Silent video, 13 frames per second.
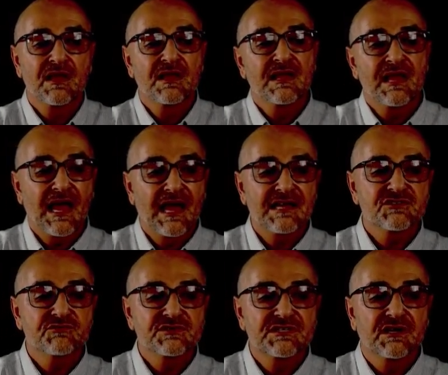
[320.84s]
As a
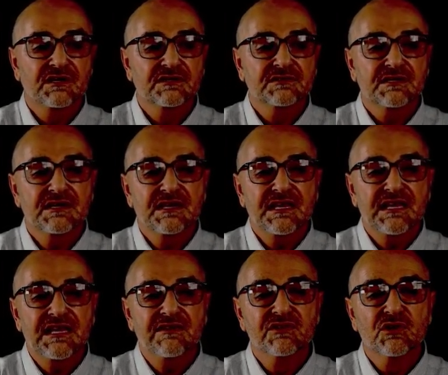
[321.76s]
result,
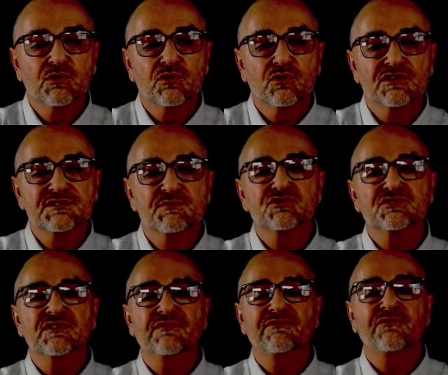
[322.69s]
even the world's most
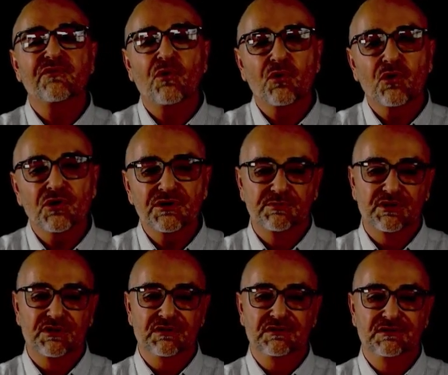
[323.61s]

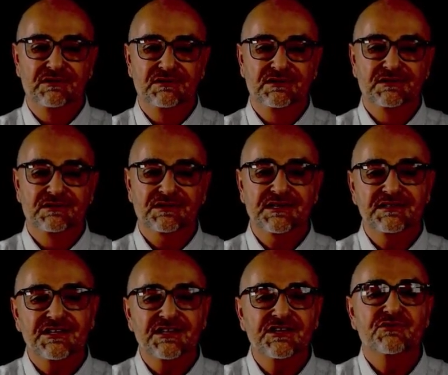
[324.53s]
affordable
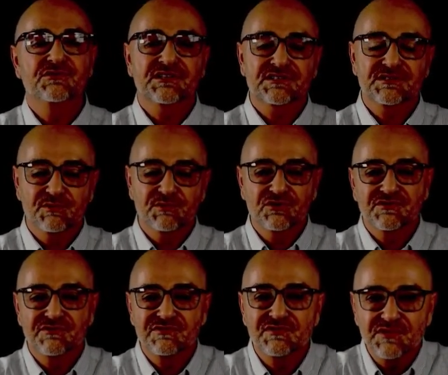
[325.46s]
continuous
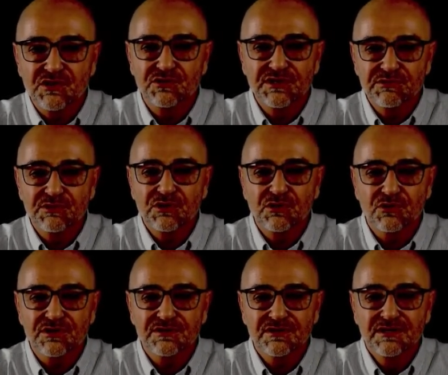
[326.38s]
explosives VOD
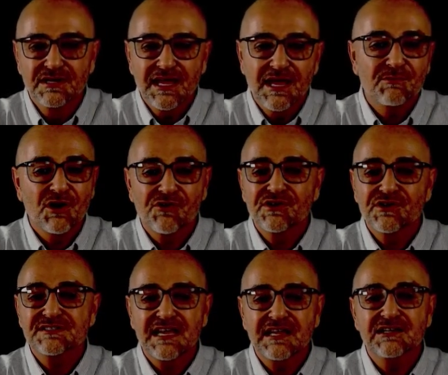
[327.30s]
recorder, MREL's
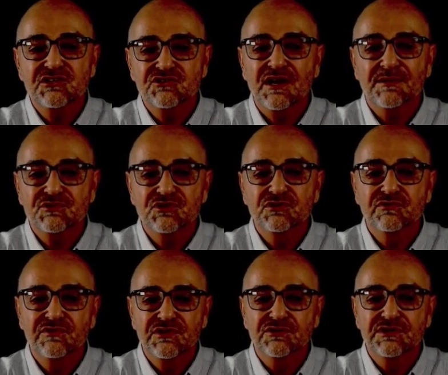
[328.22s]
HandyTrap 2
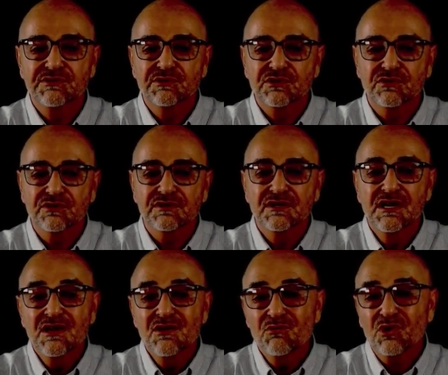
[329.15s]
VOD recorder,
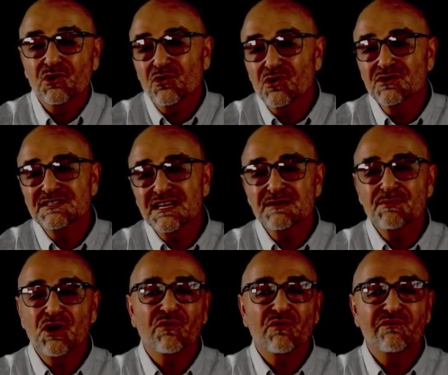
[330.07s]
records at
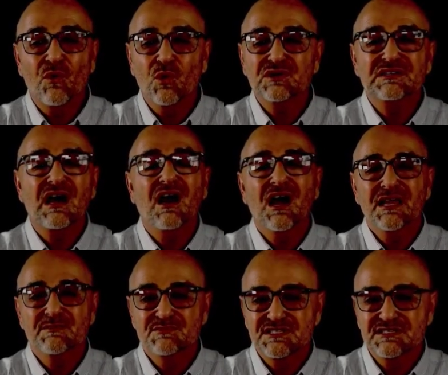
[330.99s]
about 4
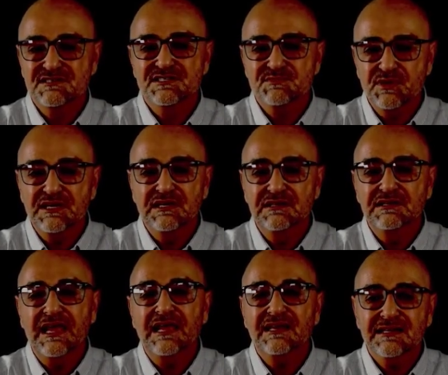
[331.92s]
times the speed
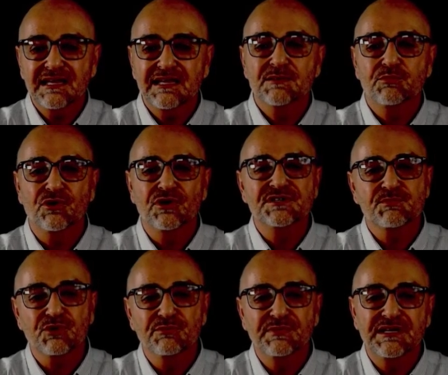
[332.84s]
and data points
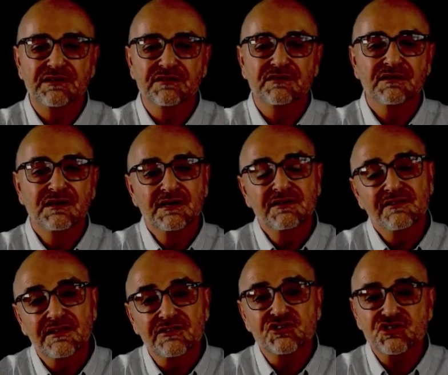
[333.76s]
per meter
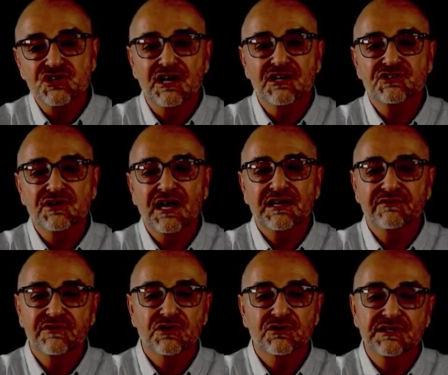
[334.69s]
than the ShotTrack
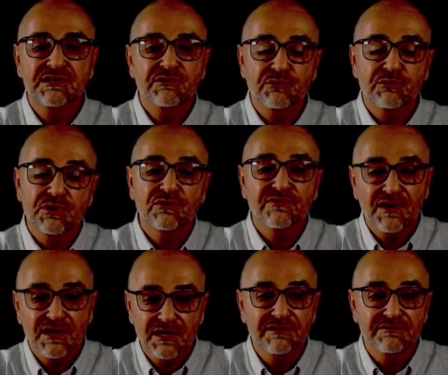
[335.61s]
VOD
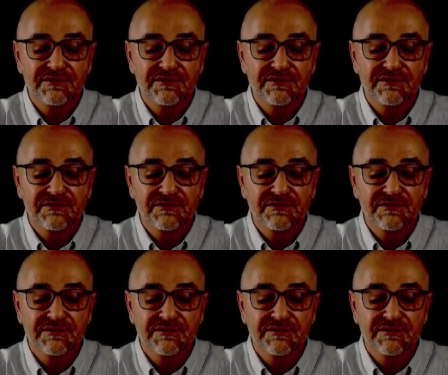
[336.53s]
305.